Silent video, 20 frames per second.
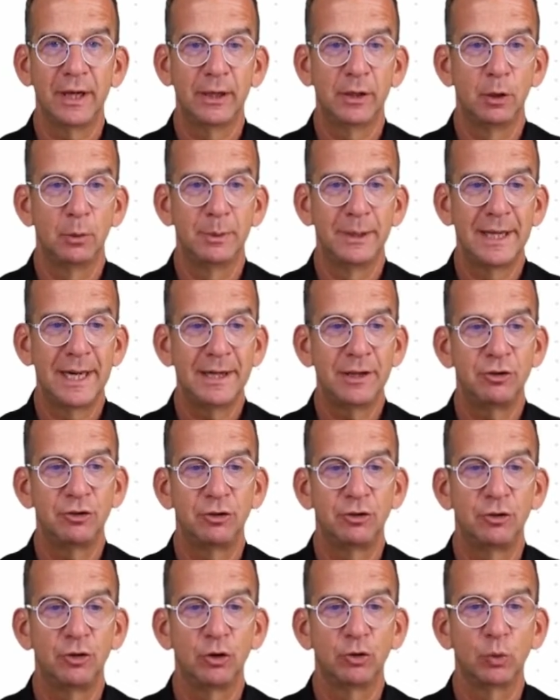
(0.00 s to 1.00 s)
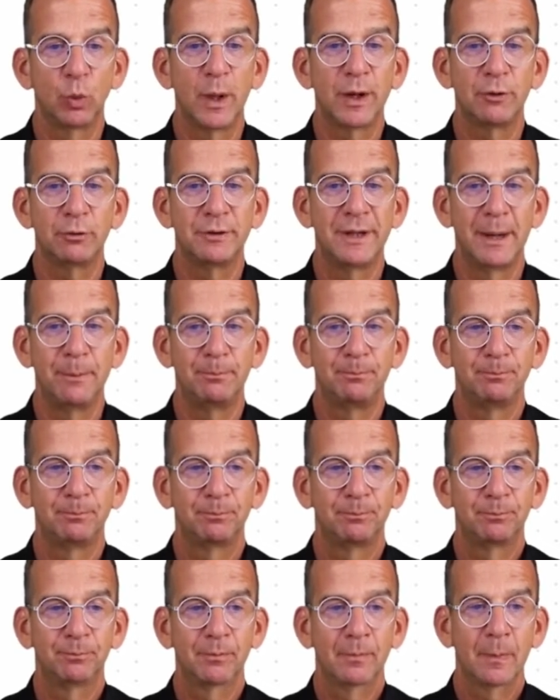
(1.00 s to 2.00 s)
and Kubernetes is just one of them.
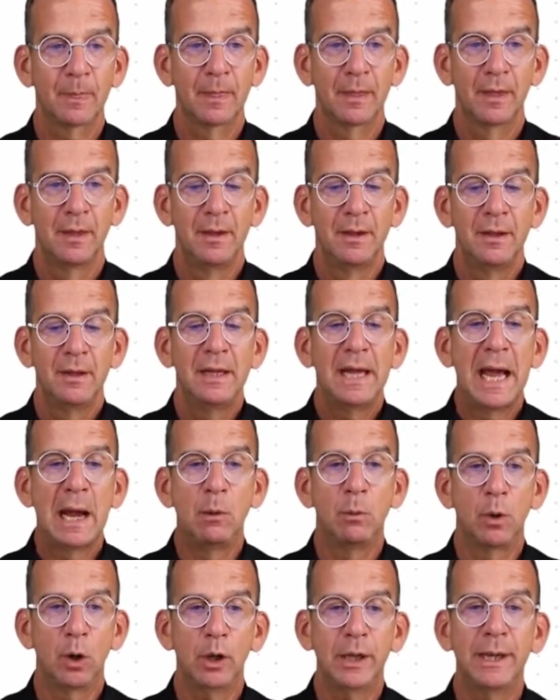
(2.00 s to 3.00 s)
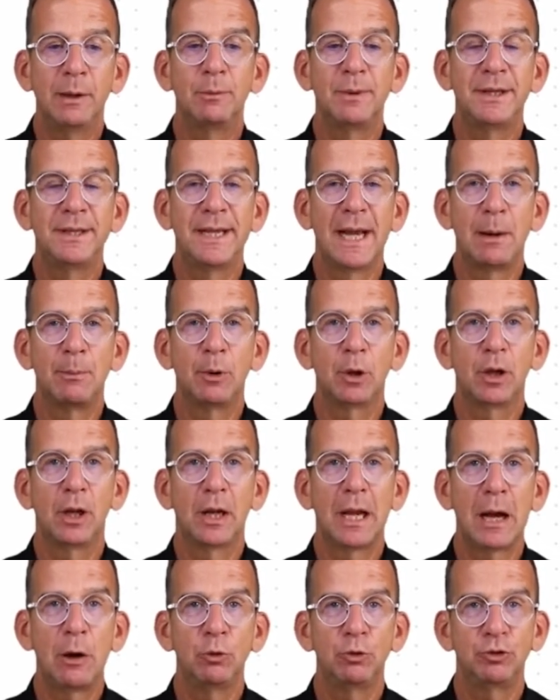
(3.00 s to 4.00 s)
And working with YAML
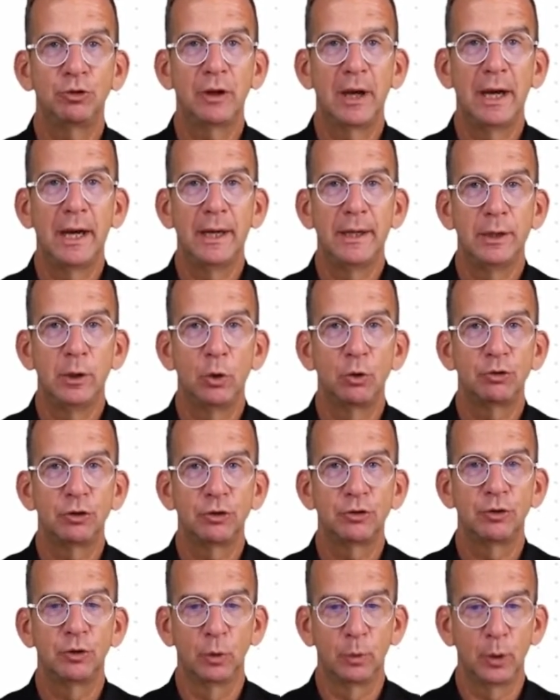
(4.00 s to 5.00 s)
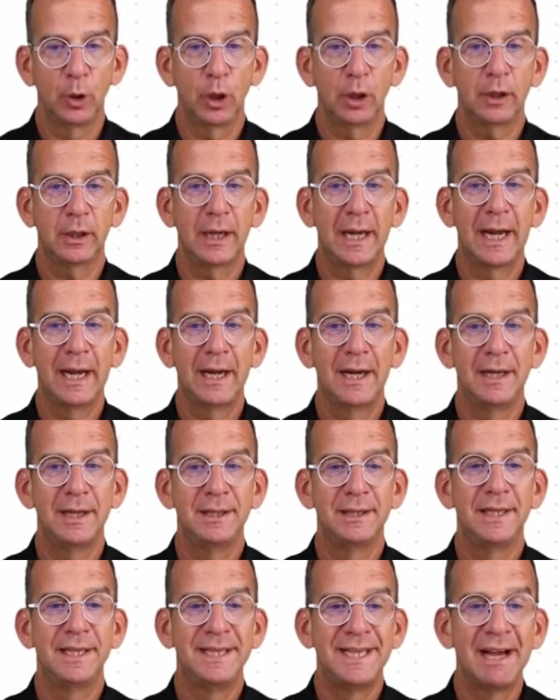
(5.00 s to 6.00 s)
allows users to work
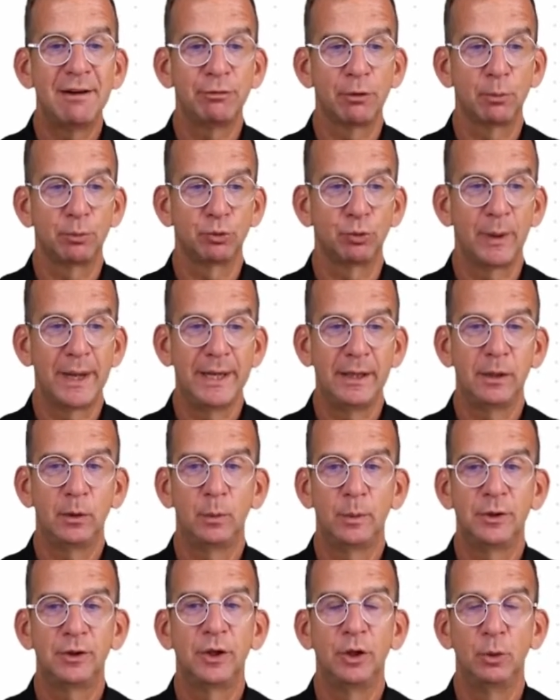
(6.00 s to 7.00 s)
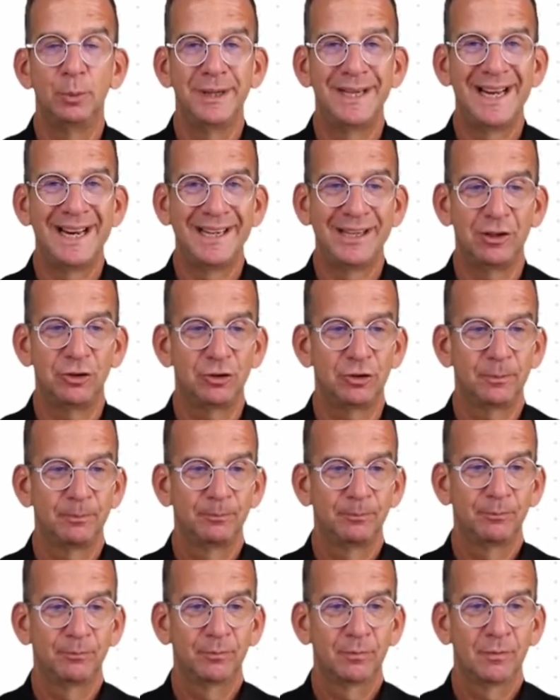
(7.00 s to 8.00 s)
the DevOps way with Kubernetes.
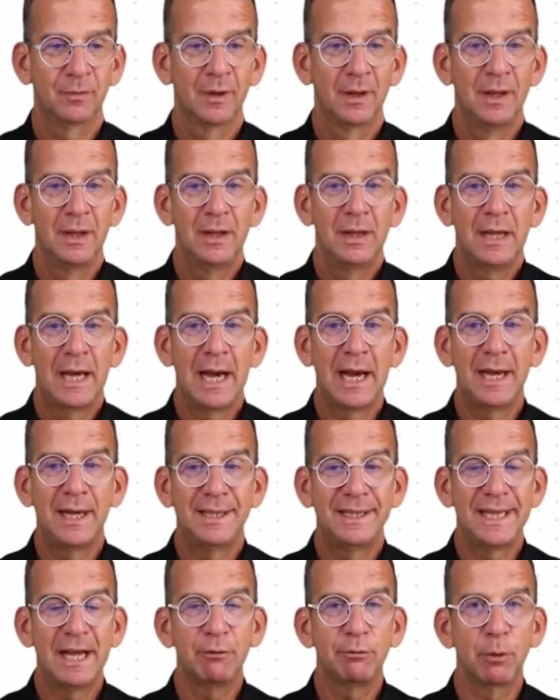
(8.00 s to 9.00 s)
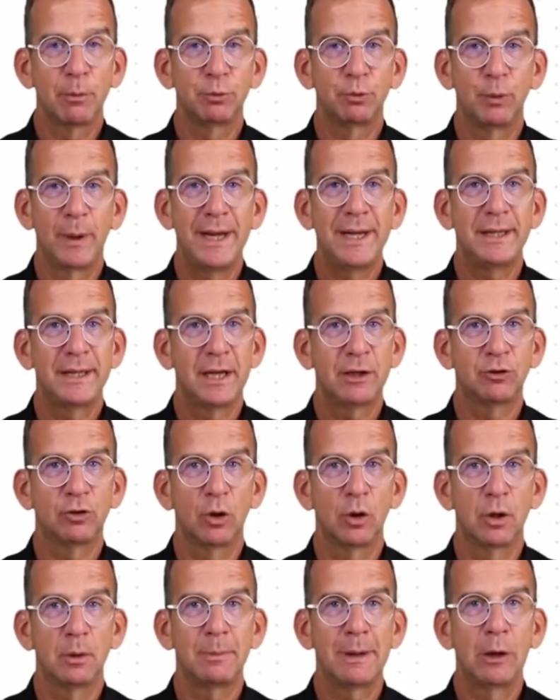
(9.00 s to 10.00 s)
DevOps way, that's
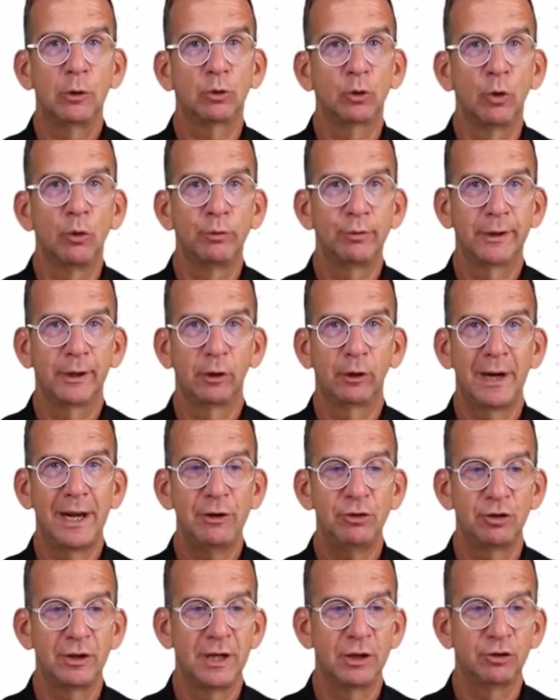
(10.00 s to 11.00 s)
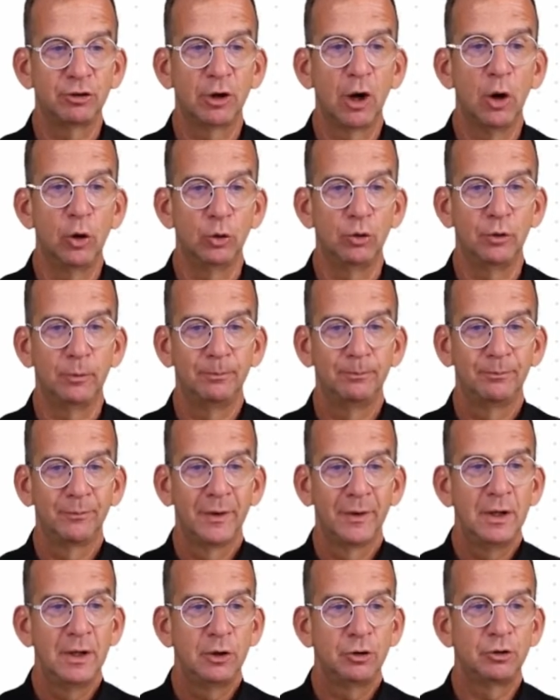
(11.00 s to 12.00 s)
all about configuration as code.
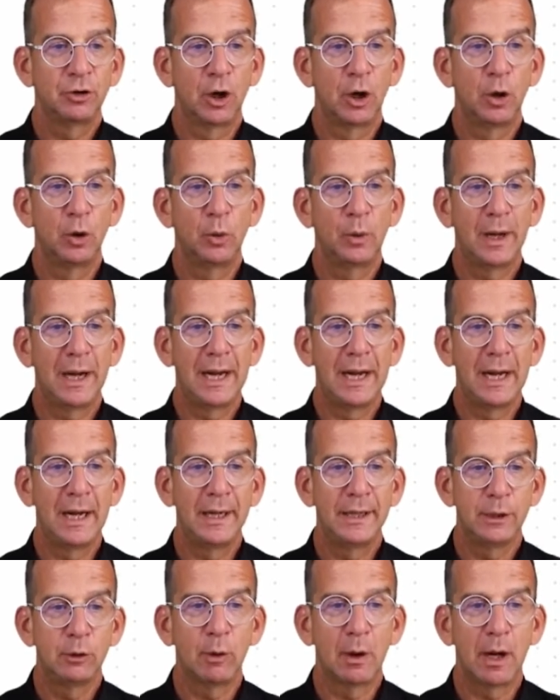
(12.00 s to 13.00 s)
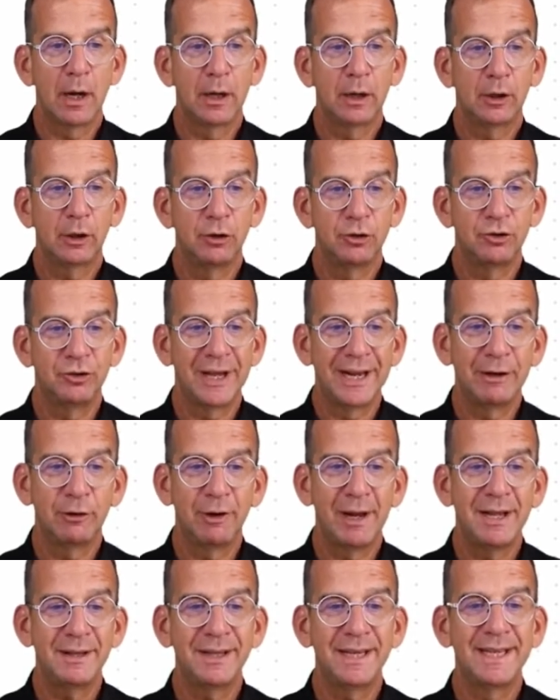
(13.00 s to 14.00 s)
So you are
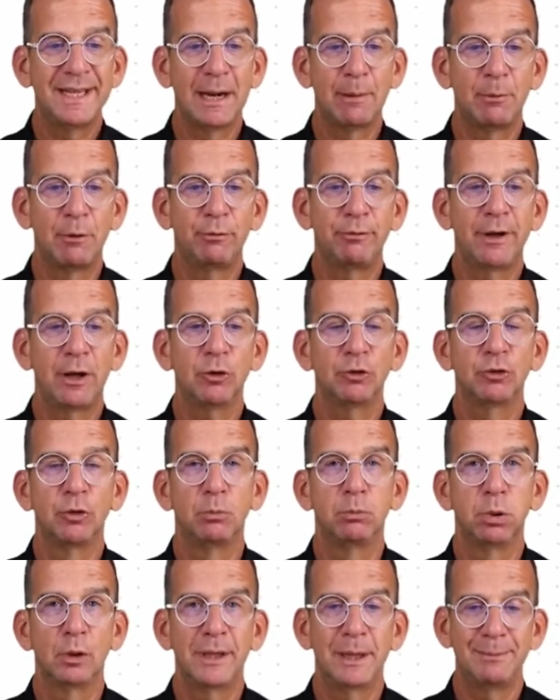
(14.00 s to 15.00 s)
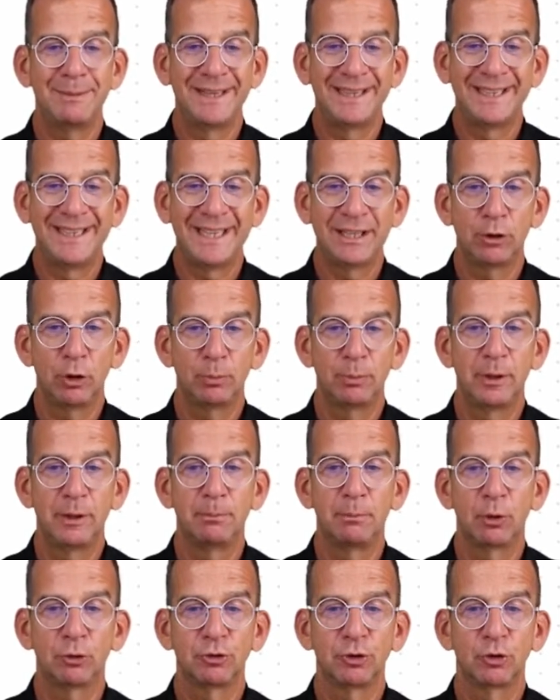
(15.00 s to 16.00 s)
generating YAML files, you put them in GitHub
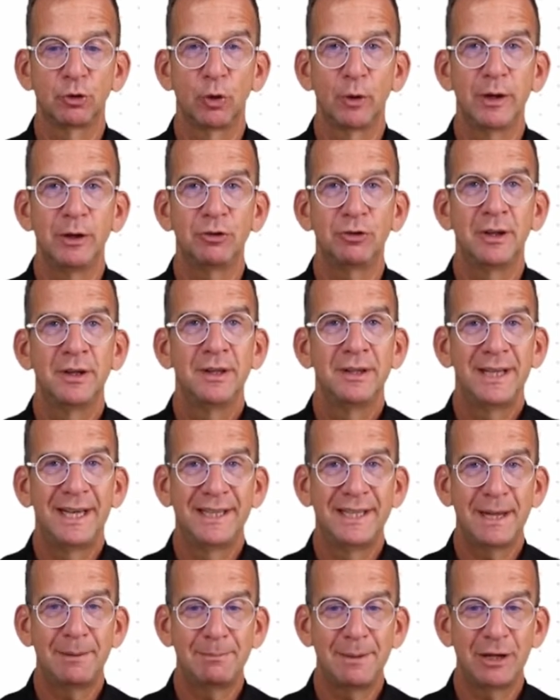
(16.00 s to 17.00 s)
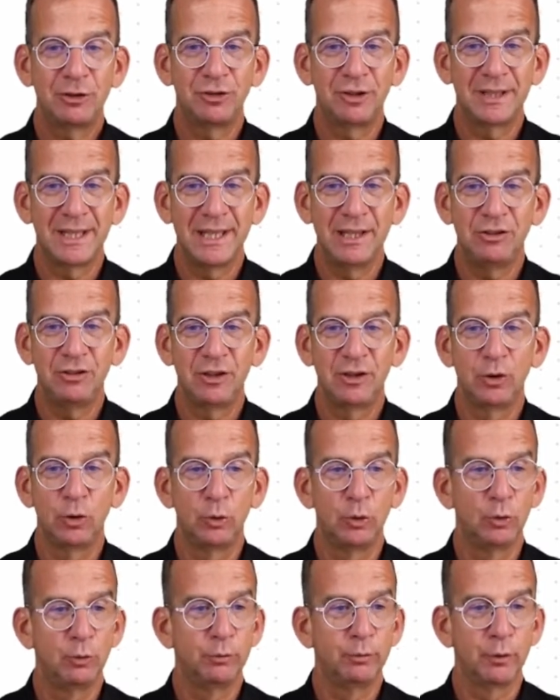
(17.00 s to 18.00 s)
repositories, and that makes it easy
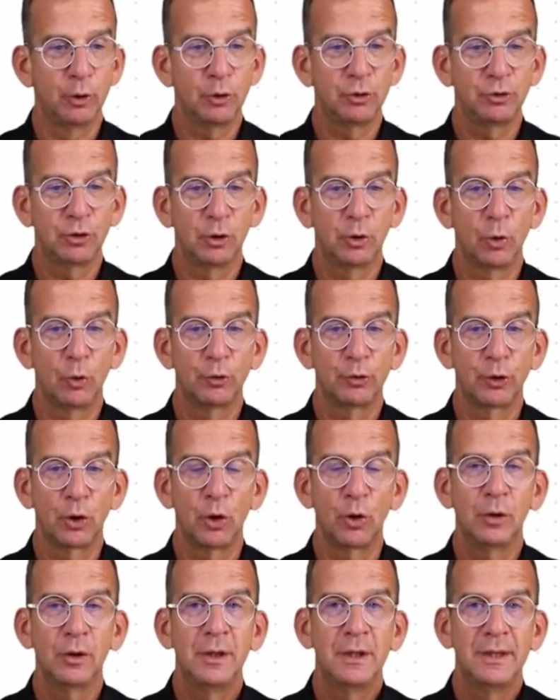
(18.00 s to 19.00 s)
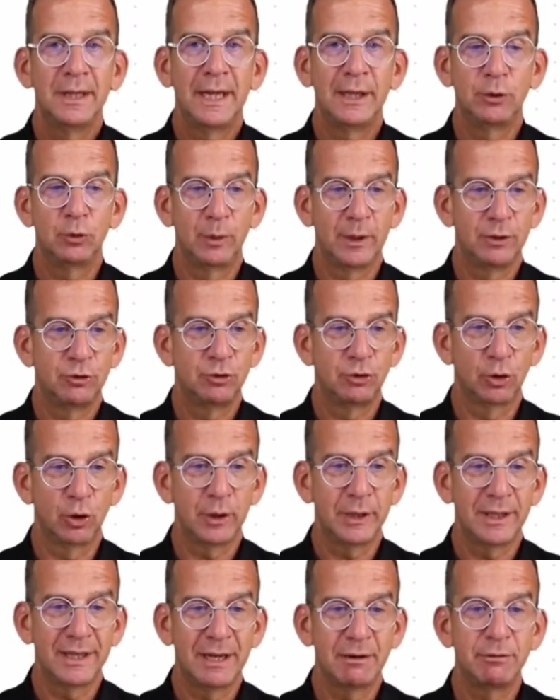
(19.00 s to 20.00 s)
to do version control and to
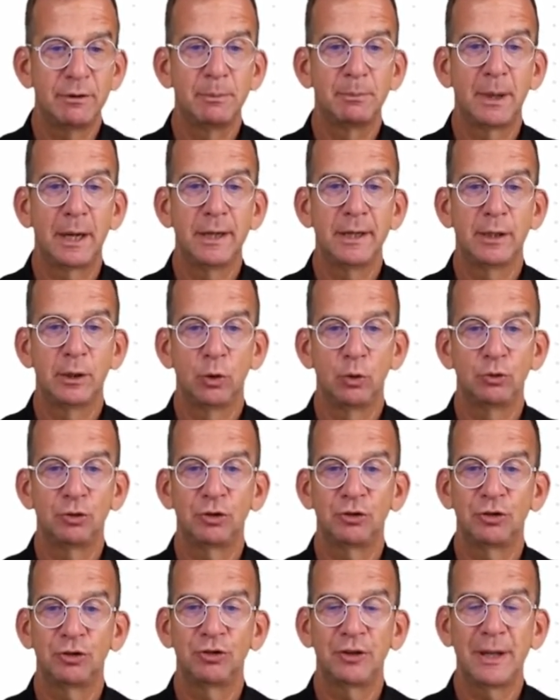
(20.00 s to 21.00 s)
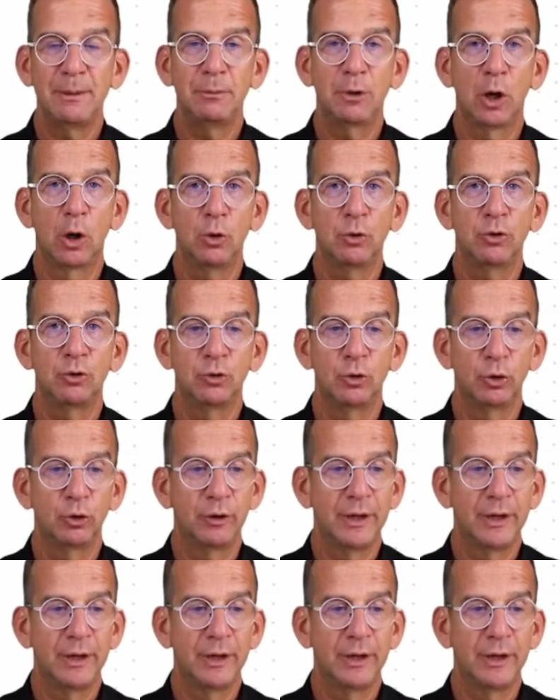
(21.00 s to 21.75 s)
ensure that everybody uses the same code to